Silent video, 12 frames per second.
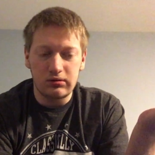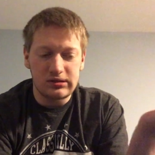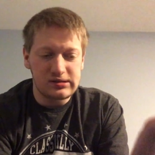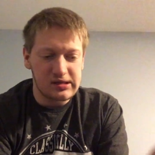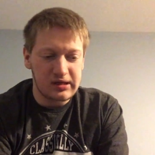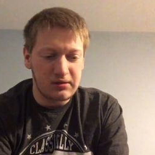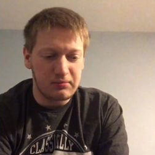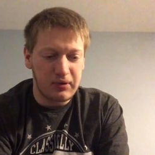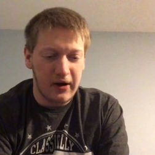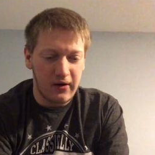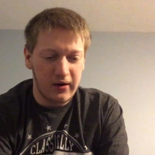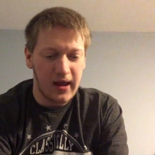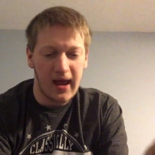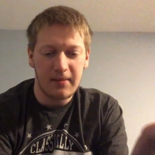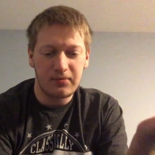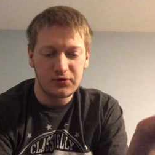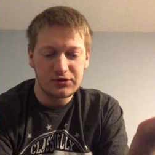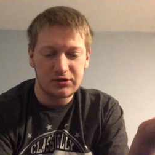it's like comparing
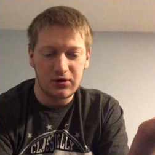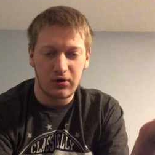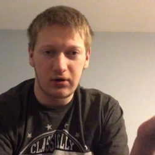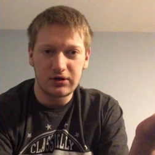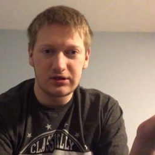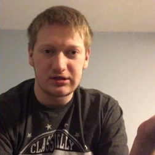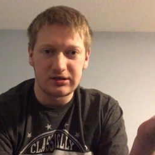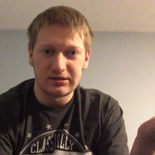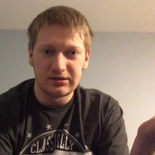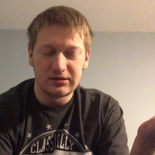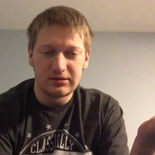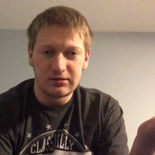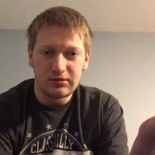apples to oranges.